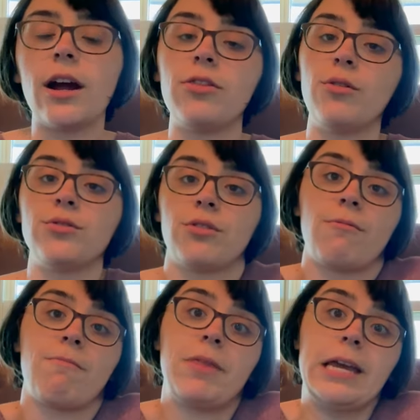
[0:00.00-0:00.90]
and those
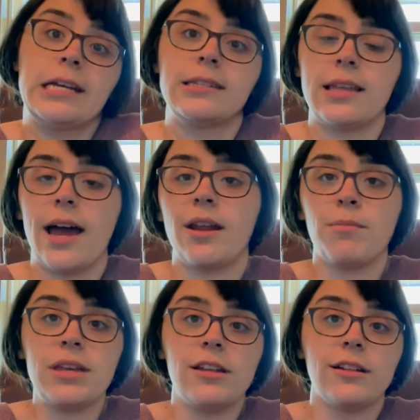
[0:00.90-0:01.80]
are things that
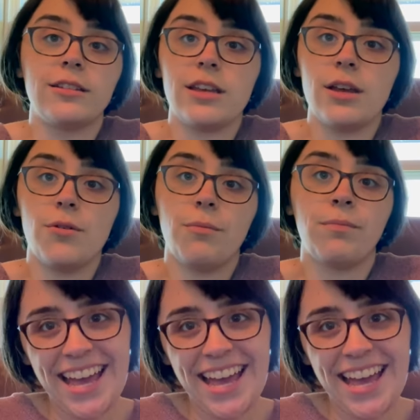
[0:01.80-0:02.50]
appeal to you.